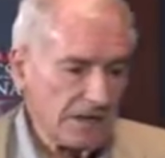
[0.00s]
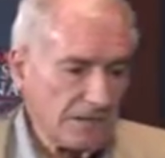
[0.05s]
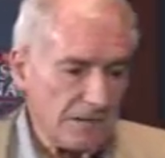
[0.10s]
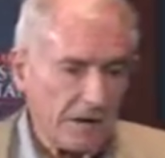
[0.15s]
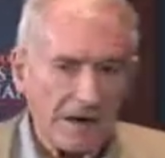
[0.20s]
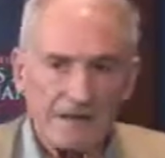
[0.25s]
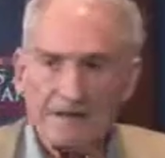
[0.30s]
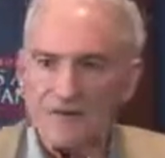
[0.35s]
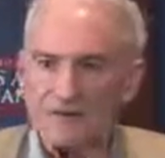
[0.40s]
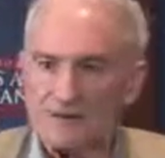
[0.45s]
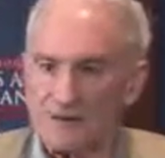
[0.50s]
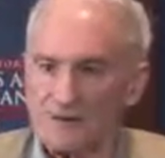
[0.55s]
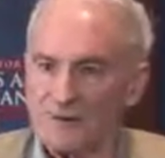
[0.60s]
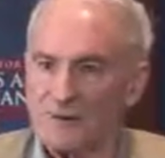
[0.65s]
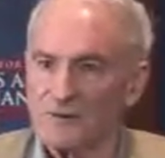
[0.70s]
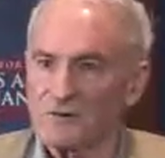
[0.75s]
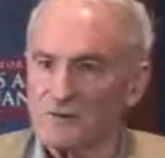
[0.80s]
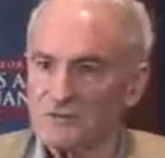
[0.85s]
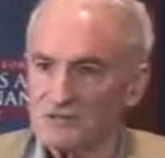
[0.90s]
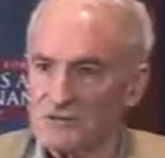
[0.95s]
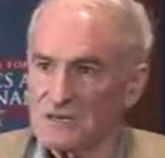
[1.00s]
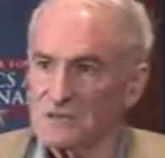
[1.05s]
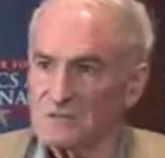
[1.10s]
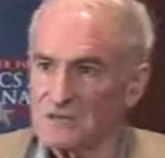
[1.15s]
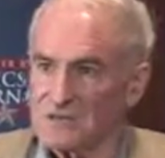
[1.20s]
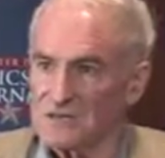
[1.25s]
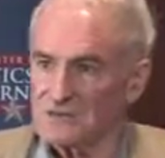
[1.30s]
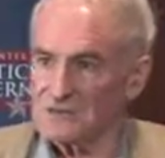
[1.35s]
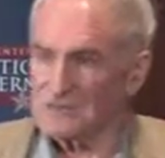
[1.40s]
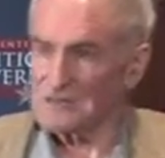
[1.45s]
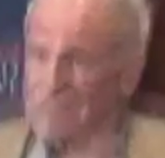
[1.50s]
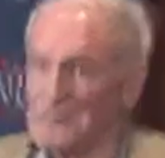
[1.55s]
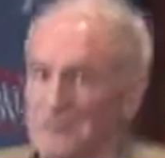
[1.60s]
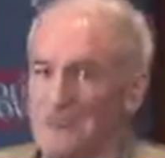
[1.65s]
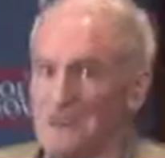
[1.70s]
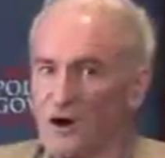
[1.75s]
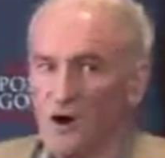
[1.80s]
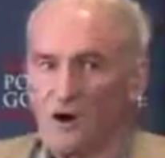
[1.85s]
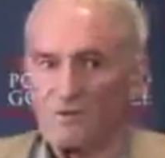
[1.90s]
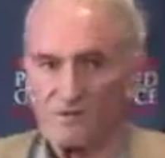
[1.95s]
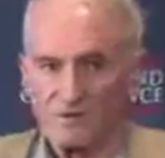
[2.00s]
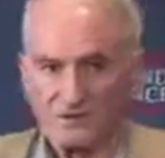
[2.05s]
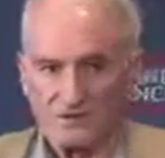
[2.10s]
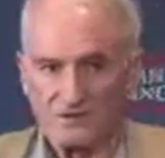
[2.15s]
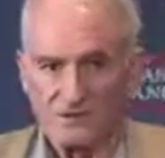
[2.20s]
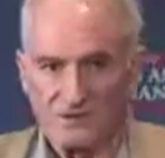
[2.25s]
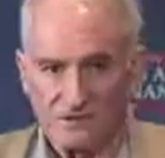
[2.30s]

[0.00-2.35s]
But I think the governorship is the key office